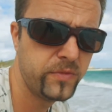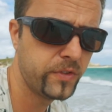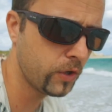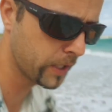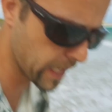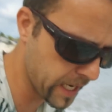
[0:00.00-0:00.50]
It's
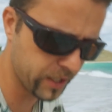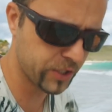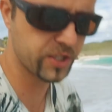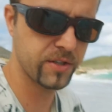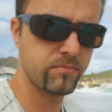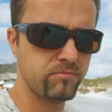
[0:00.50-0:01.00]

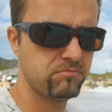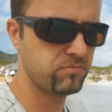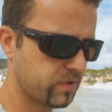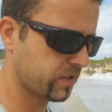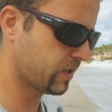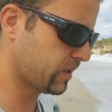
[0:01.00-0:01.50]
okayish.
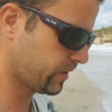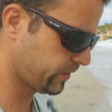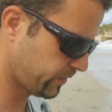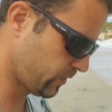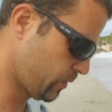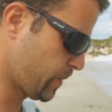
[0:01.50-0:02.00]
So
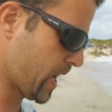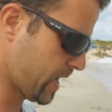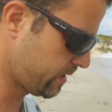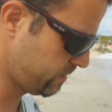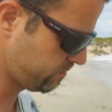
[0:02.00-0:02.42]
it's not bad.